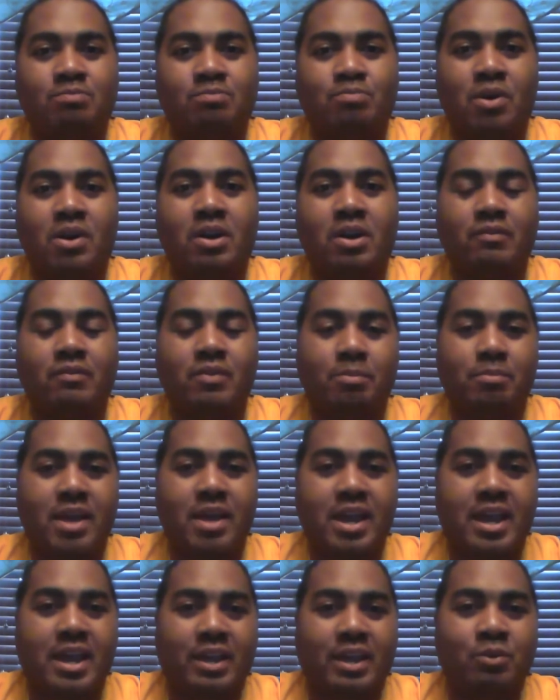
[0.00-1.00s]
punk of a
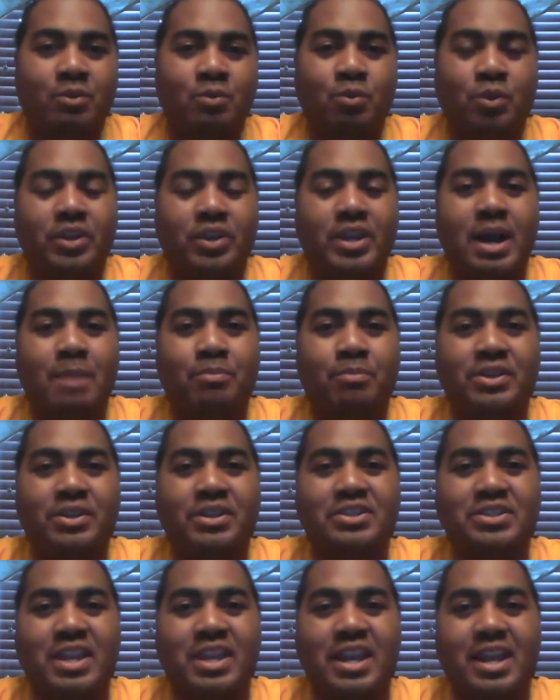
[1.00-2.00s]
man would not put
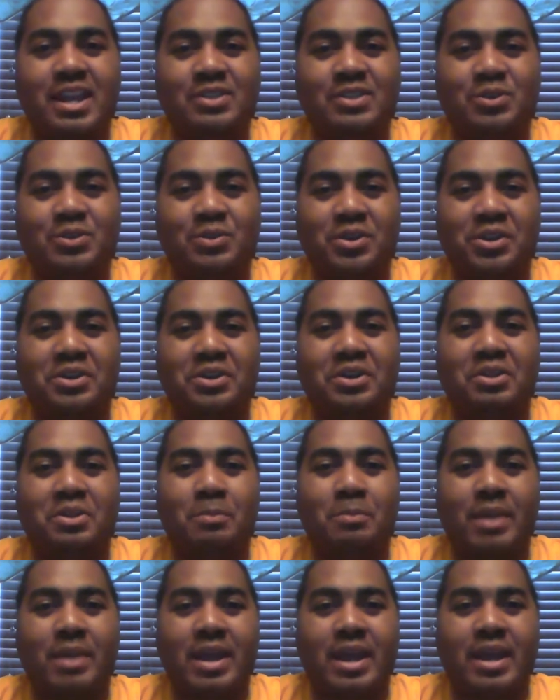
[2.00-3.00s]
his hands on
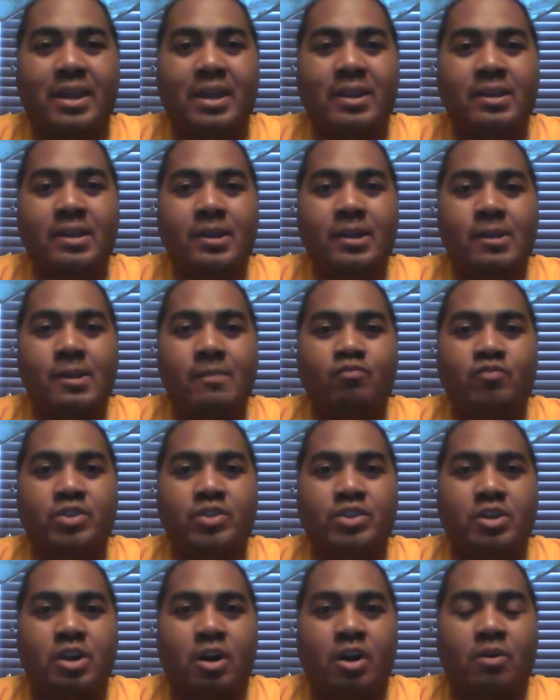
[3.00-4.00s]
another man.
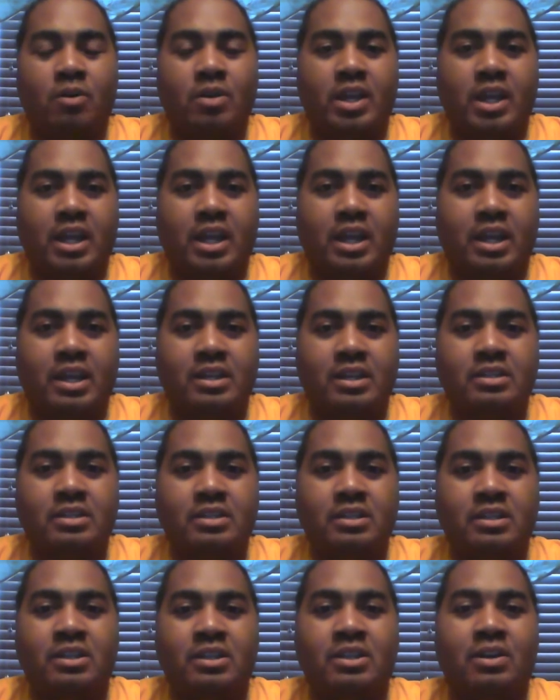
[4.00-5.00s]
And
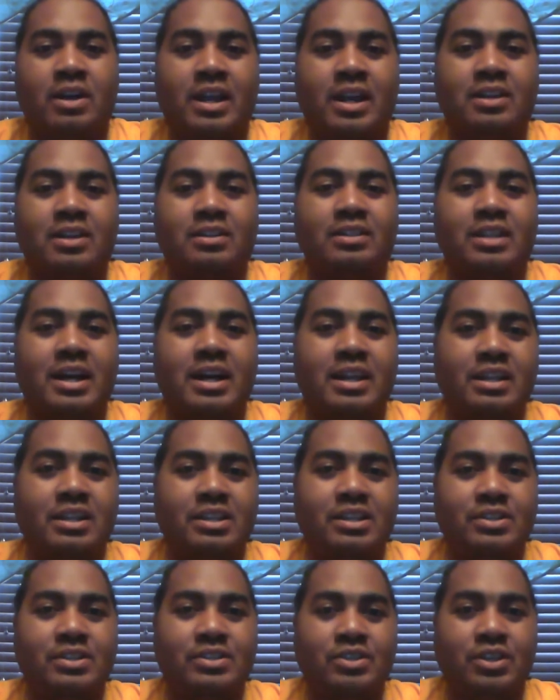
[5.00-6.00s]
I hear a lot of
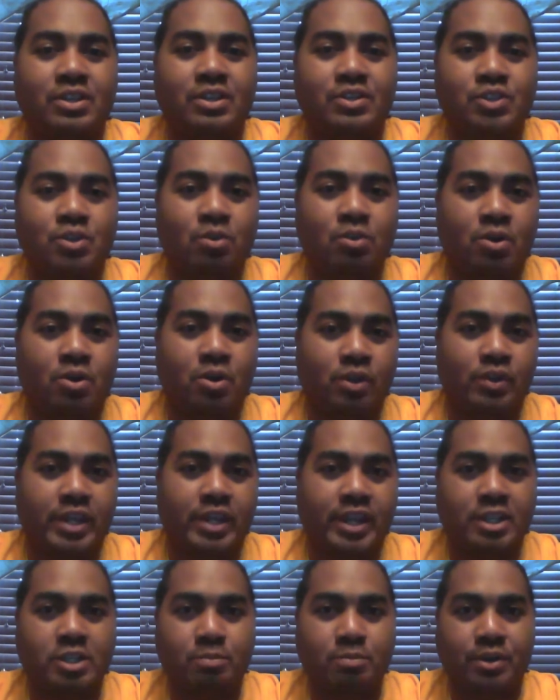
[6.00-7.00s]
these so-called
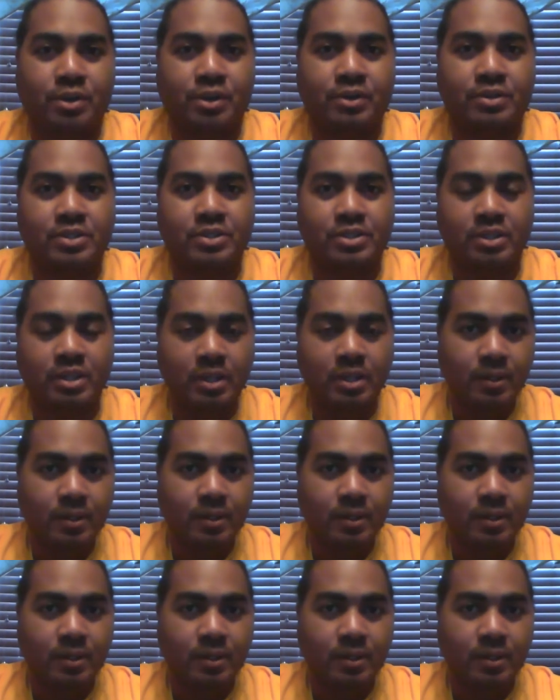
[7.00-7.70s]
experts,